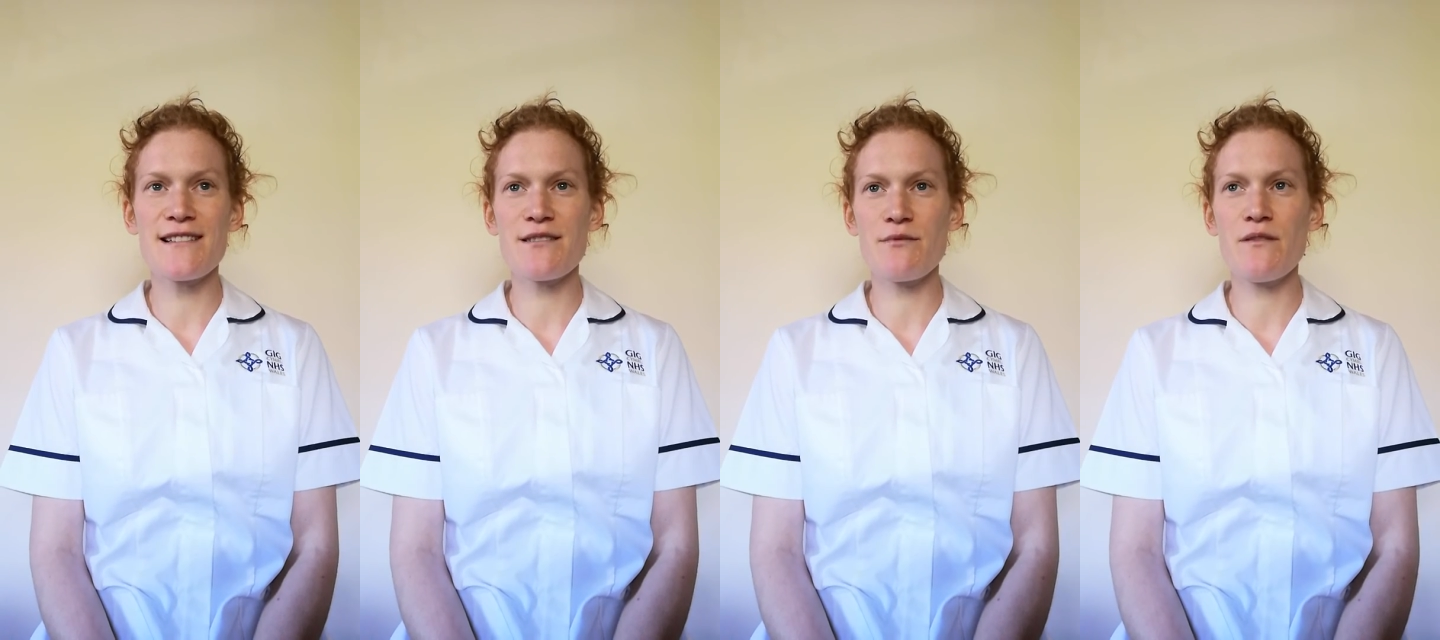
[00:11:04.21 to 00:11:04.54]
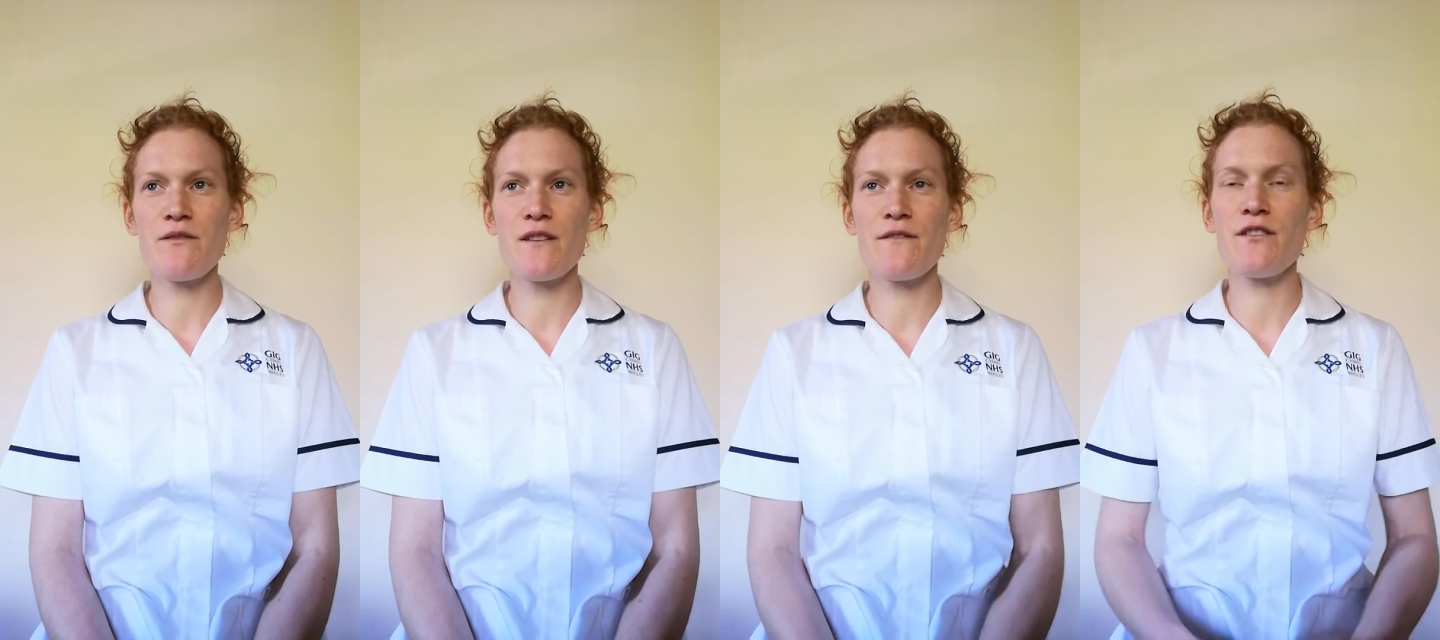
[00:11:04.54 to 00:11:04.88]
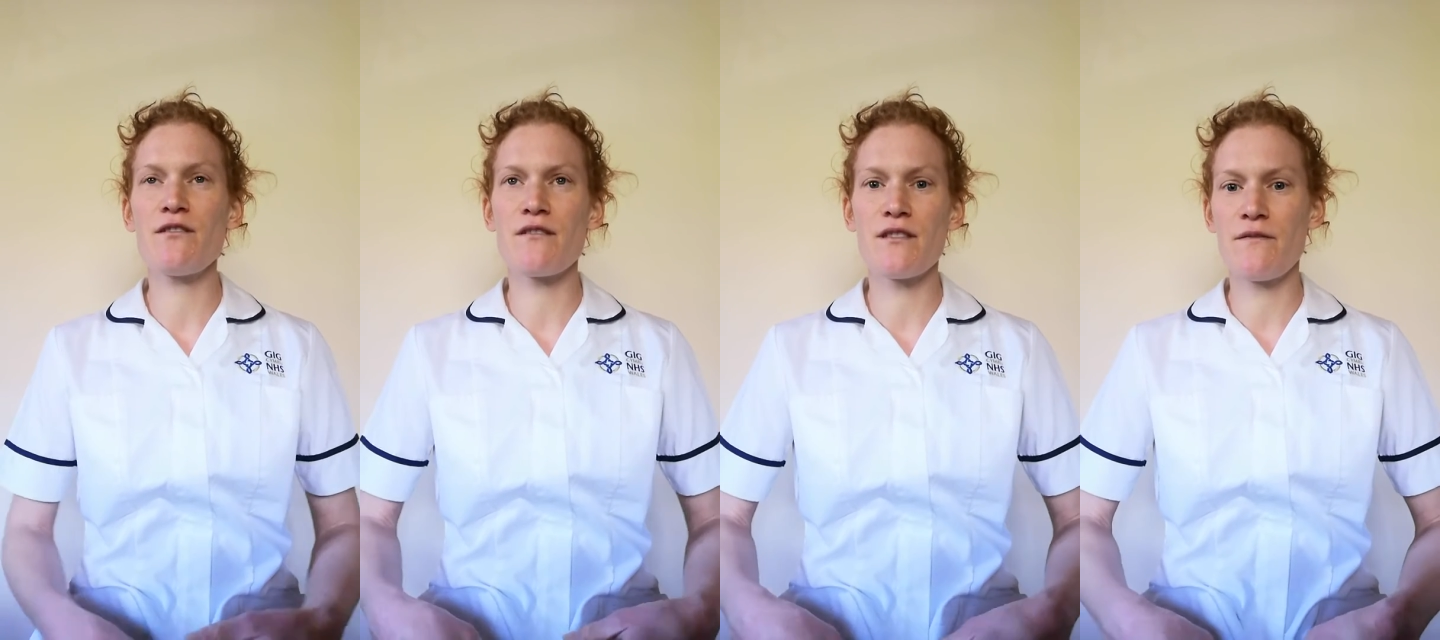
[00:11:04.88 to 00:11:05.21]
So even if you're
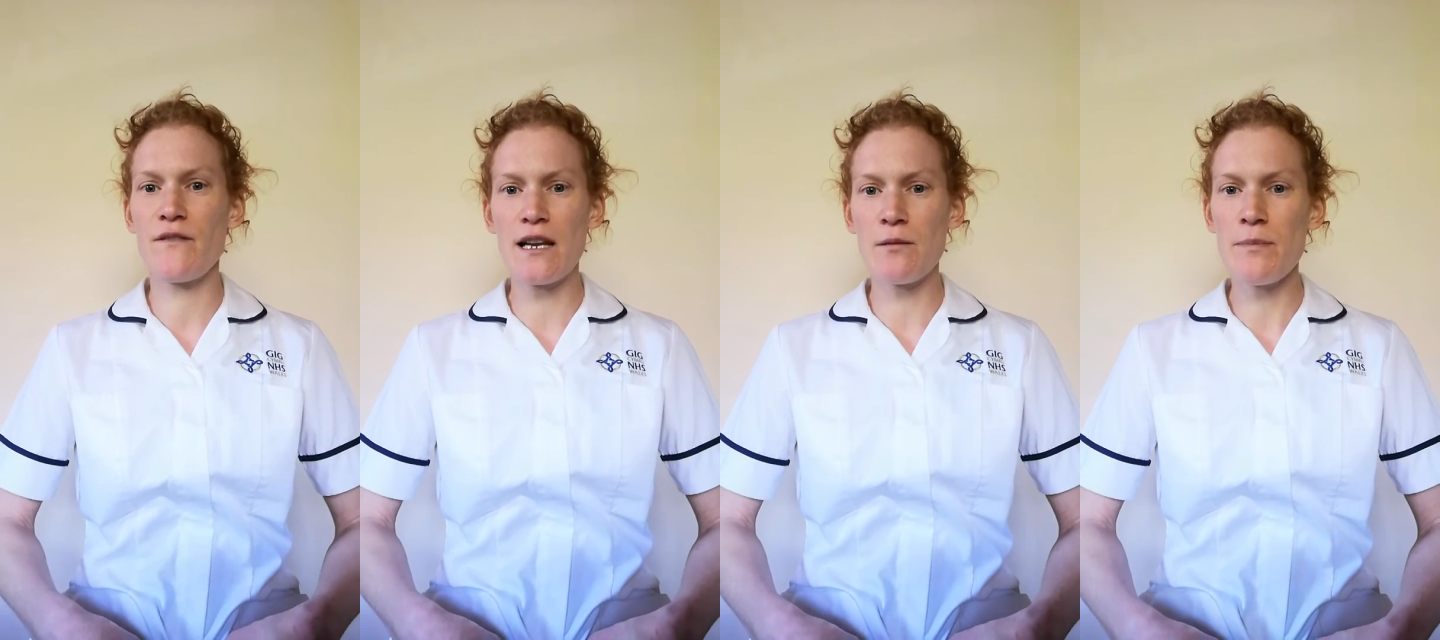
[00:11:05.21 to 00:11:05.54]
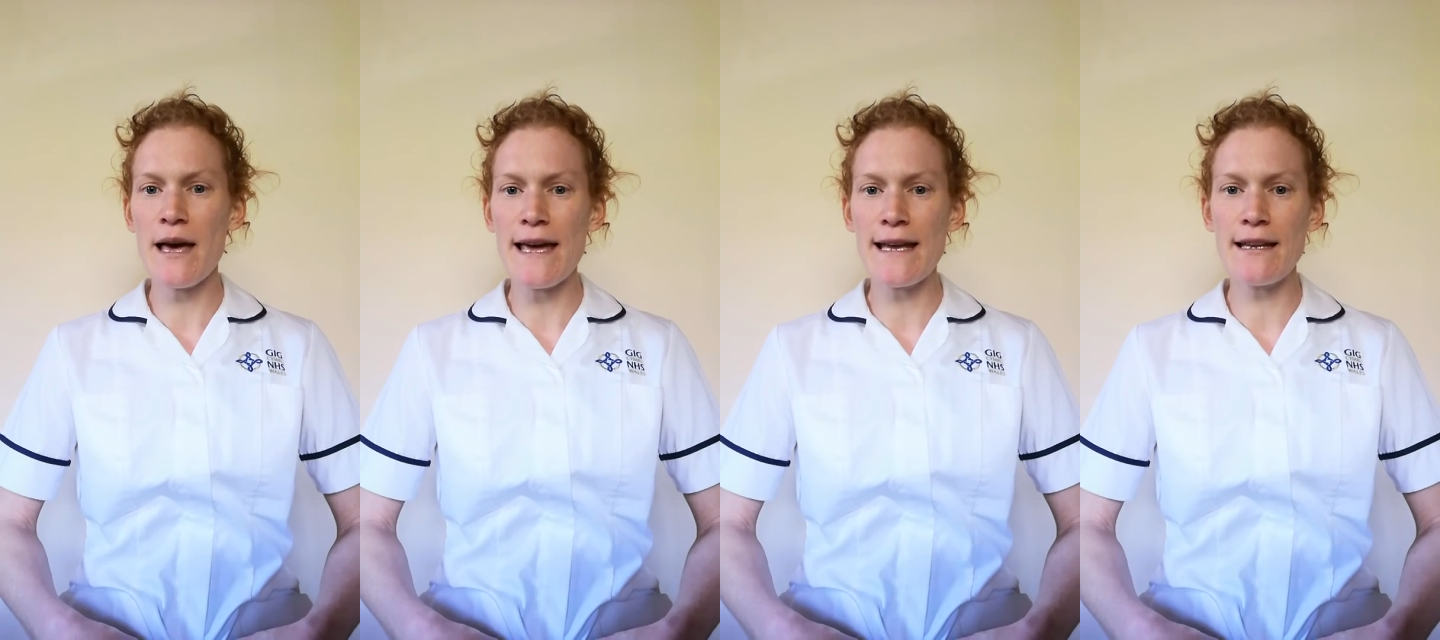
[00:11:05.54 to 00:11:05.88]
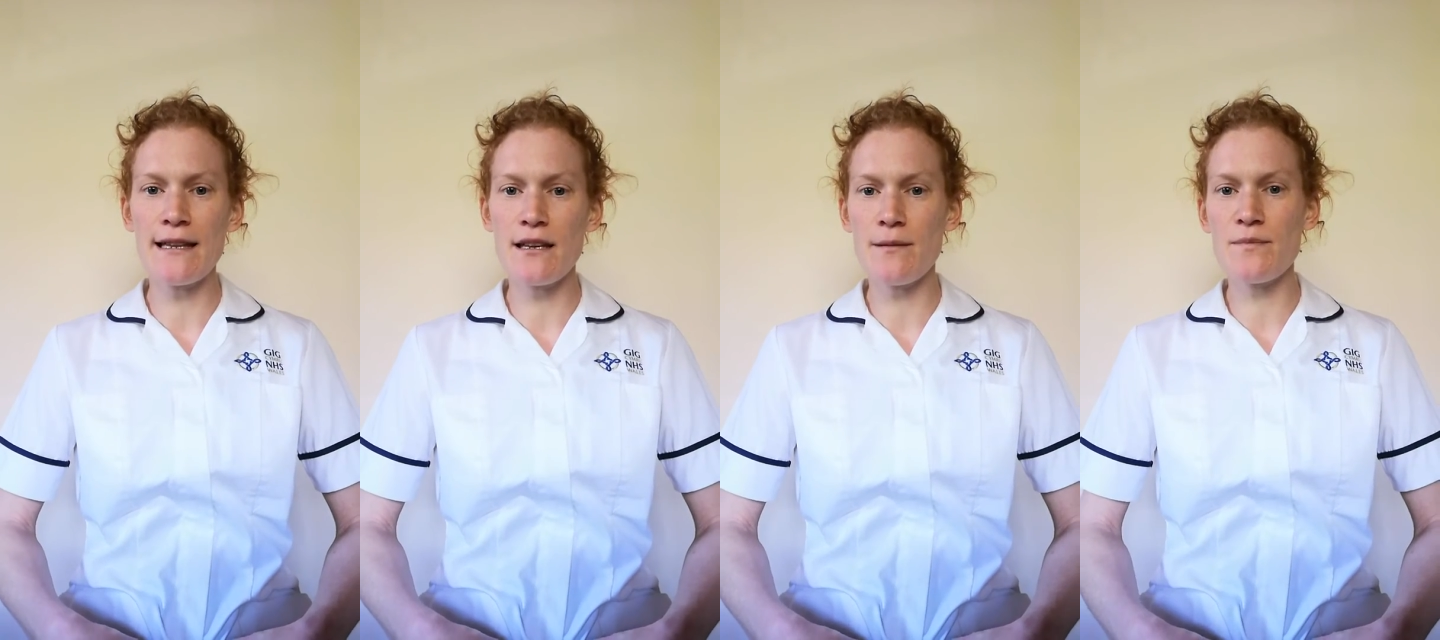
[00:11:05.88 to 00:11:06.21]
not feeling pain
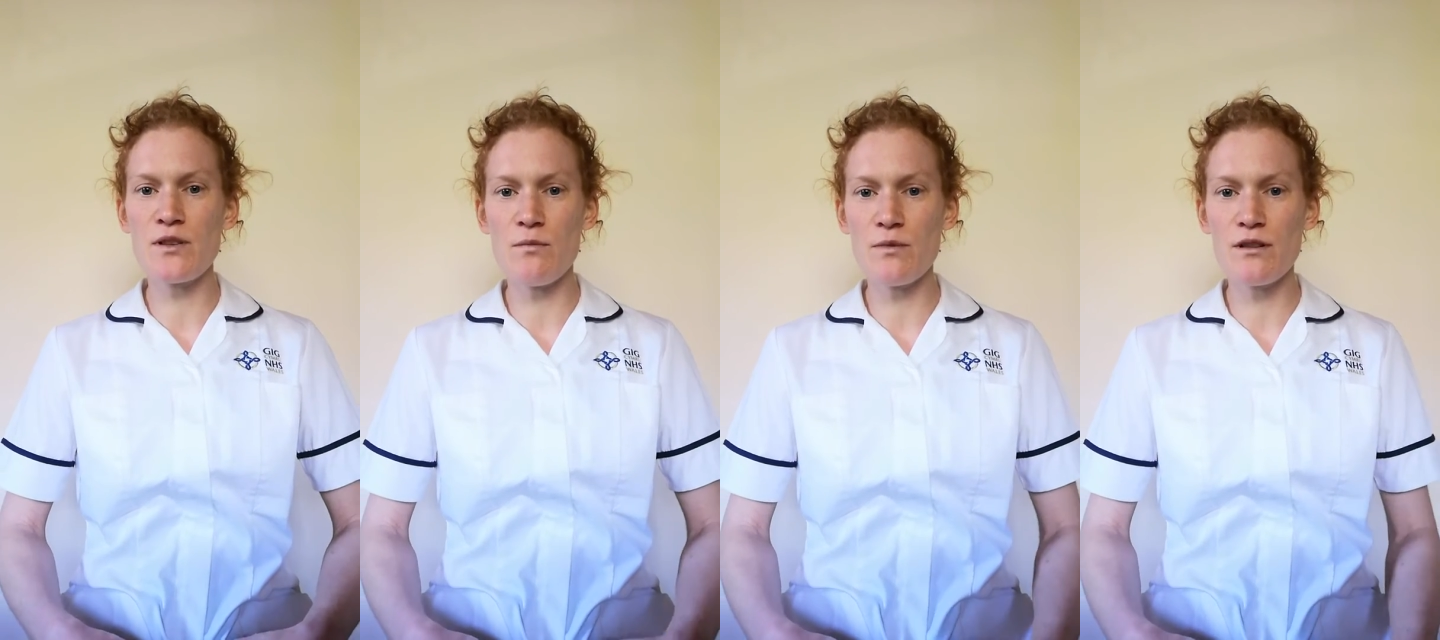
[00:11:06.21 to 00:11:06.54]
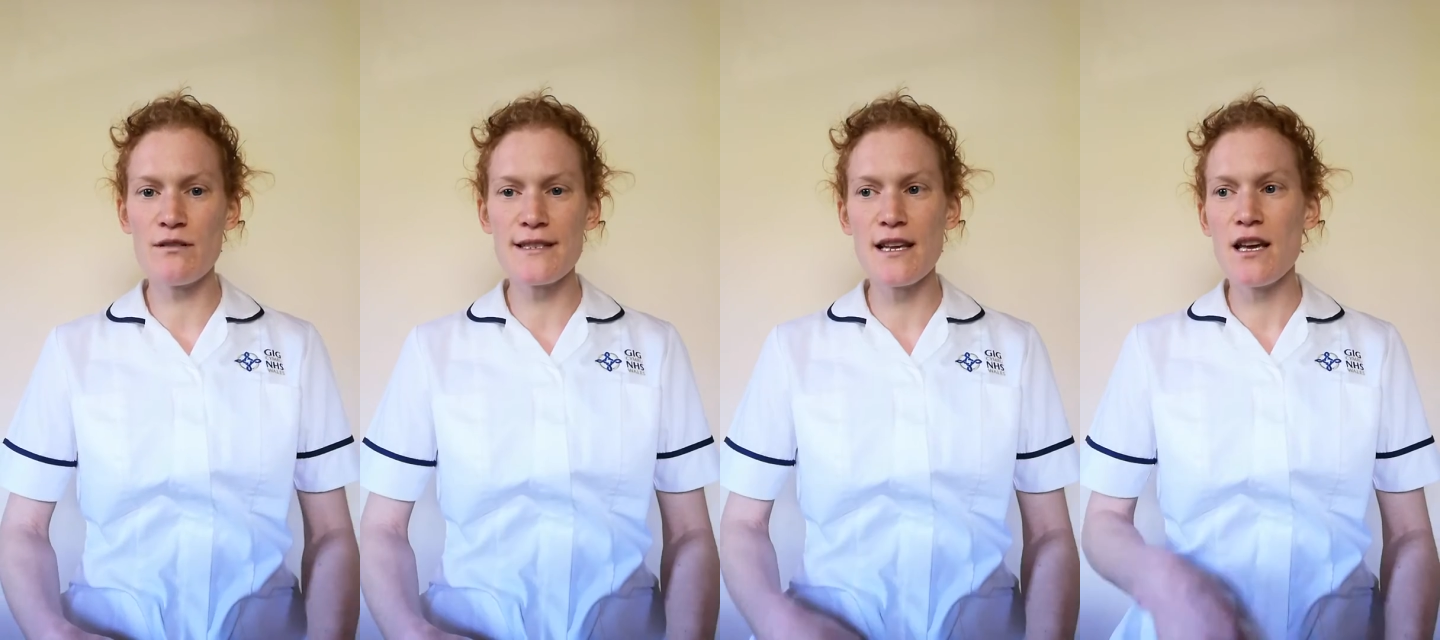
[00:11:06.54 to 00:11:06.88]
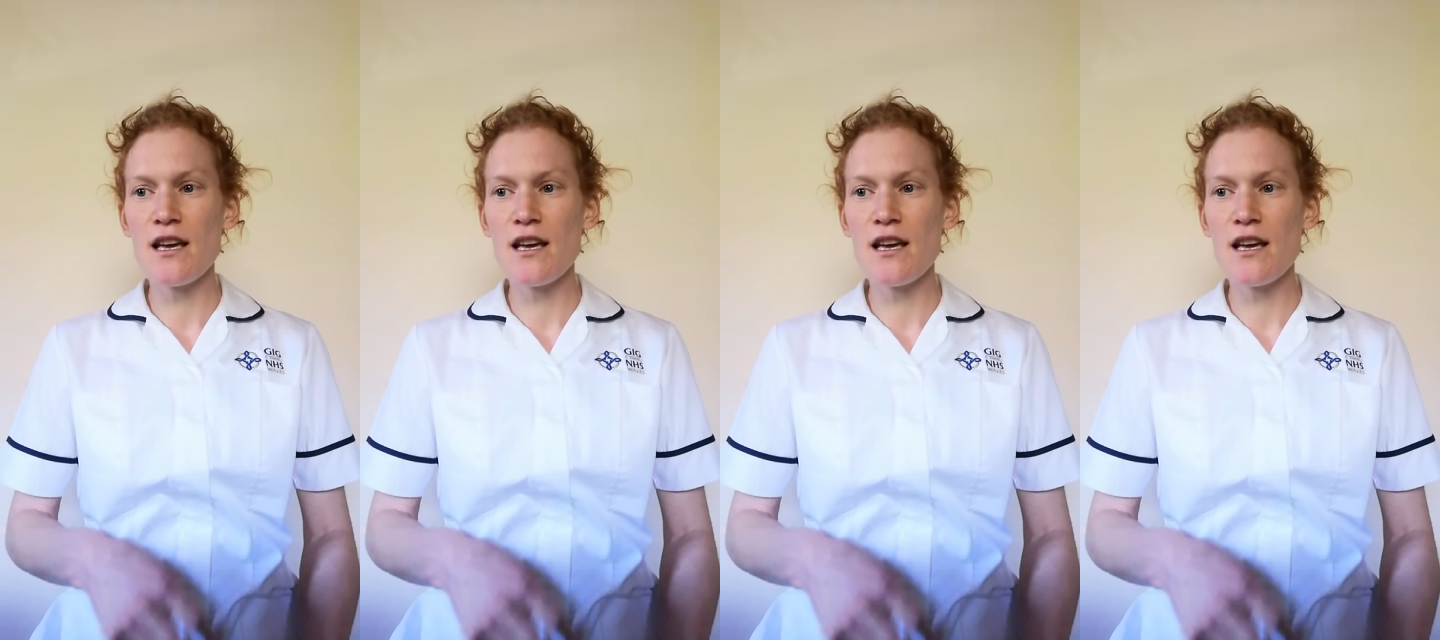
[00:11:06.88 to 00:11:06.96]
in the abdominals,